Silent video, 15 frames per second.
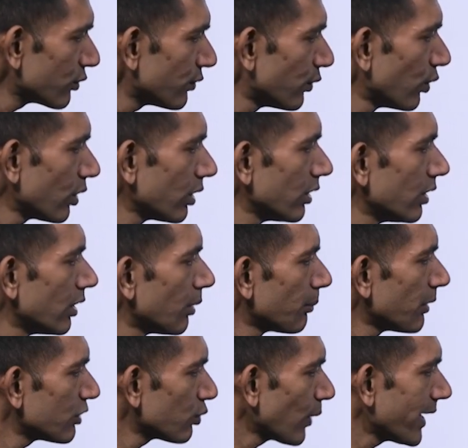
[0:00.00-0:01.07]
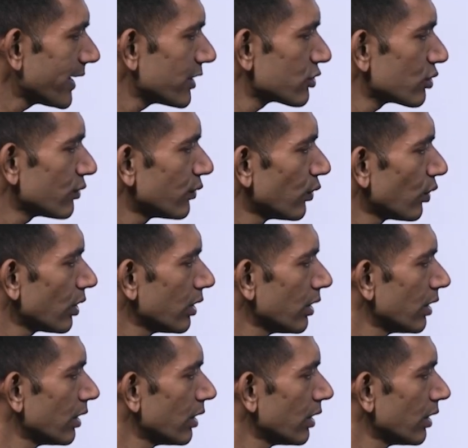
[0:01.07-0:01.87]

4 plus y raised to 4